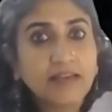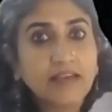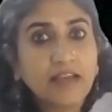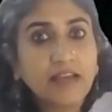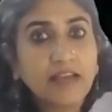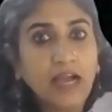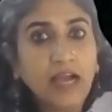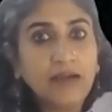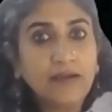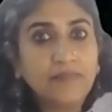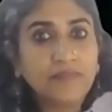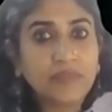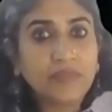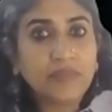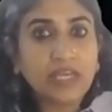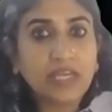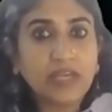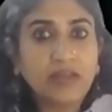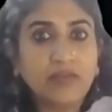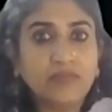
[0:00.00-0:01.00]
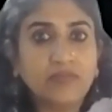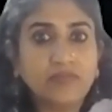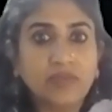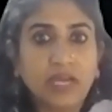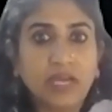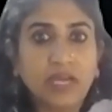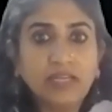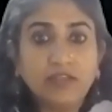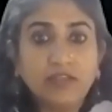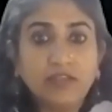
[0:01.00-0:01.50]

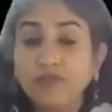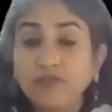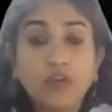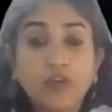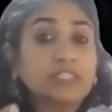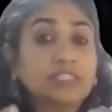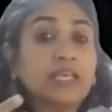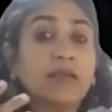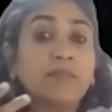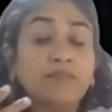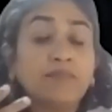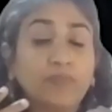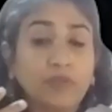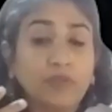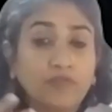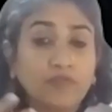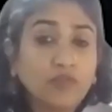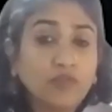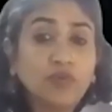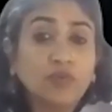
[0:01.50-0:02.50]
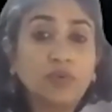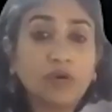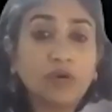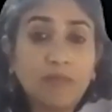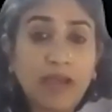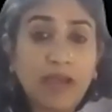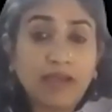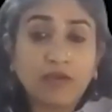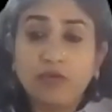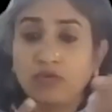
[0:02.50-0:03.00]
Right? For example, if you were
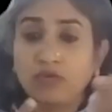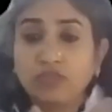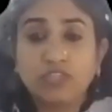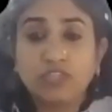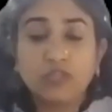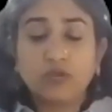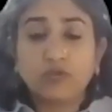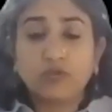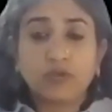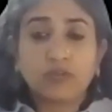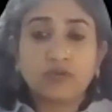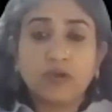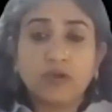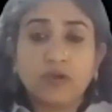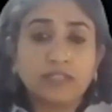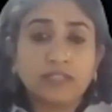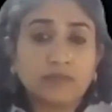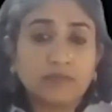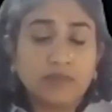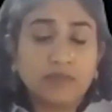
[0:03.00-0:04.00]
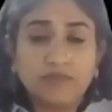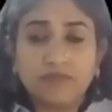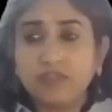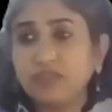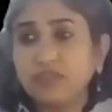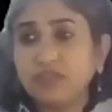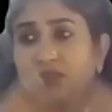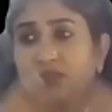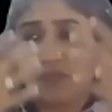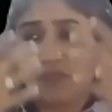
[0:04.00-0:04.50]
my coach and you were to ask me,
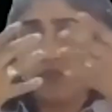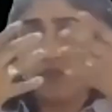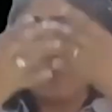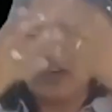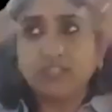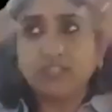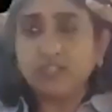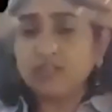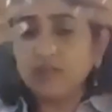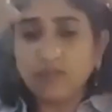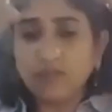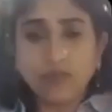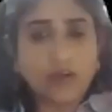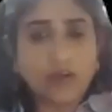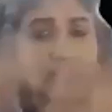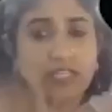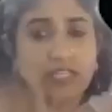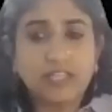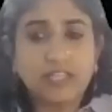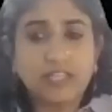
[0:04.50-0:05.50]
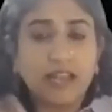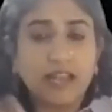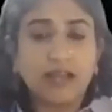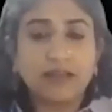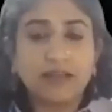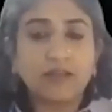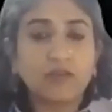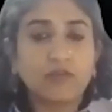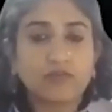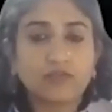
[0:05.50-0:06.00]
Vaidyanti, what does the
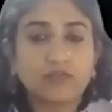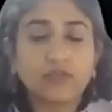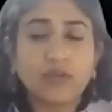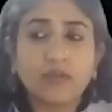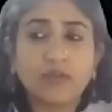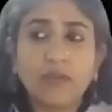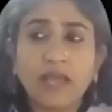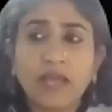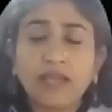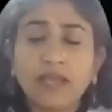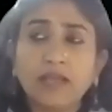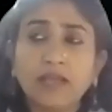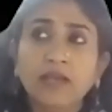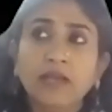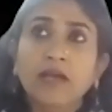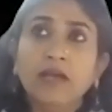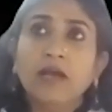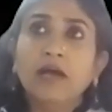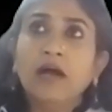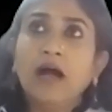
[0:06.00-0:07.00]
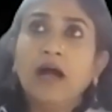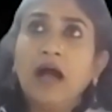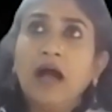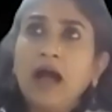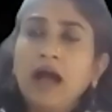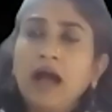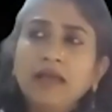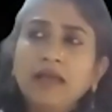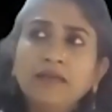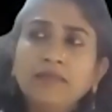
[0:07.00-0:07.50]
ladder look to? And I'm like,
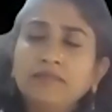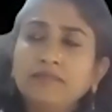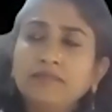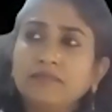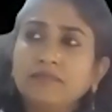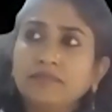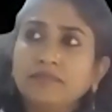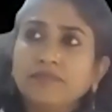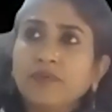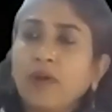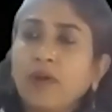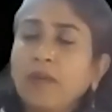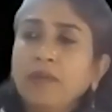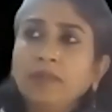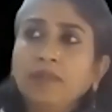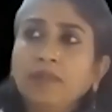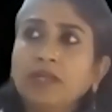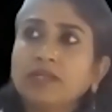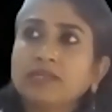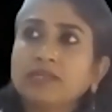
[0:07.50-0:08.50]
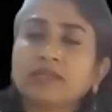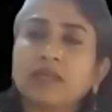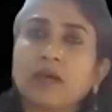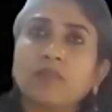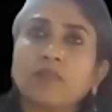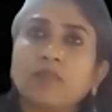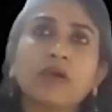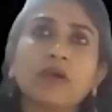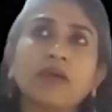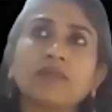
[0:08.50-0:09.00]
I'm probably
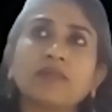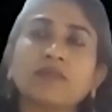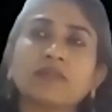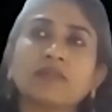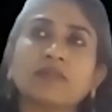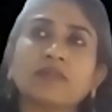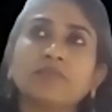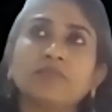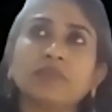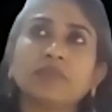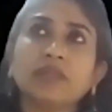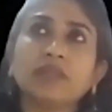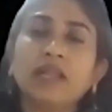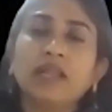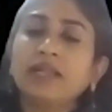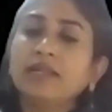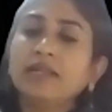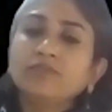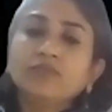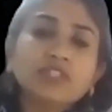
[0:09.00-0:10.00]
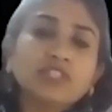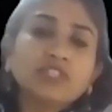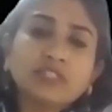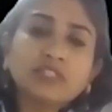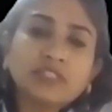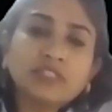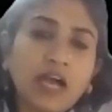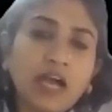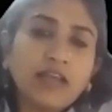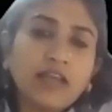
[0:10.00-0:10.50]
somewhere in the middle and I'm
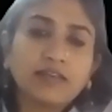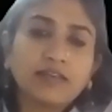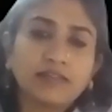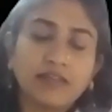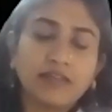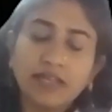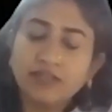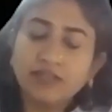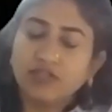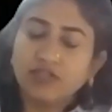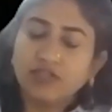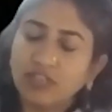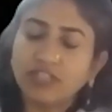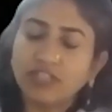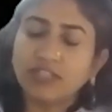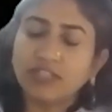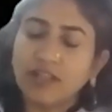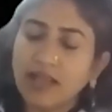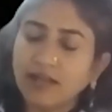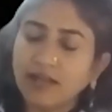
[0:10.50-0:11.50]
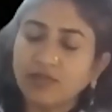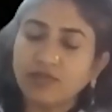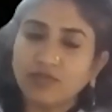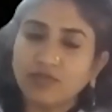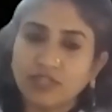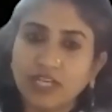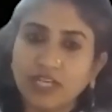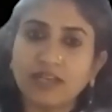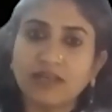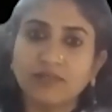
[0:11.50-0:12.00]
just tired. I just like to
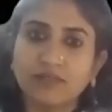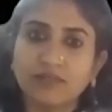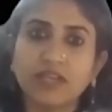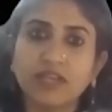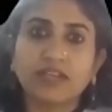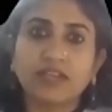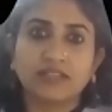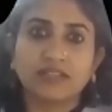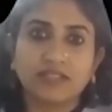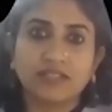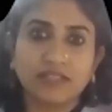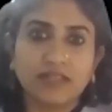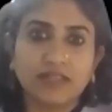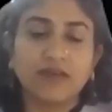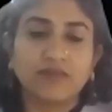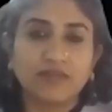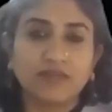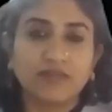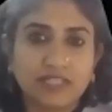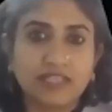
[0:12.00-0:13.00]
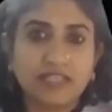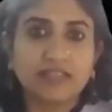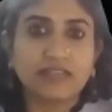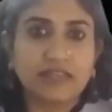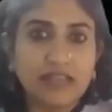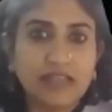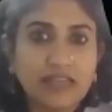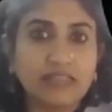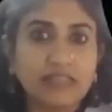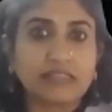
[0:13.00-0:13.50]
take a break and sit down and take
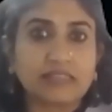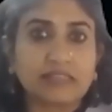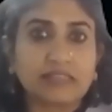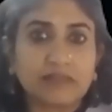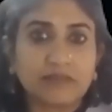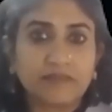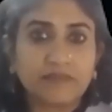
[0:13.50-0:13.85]
a rest.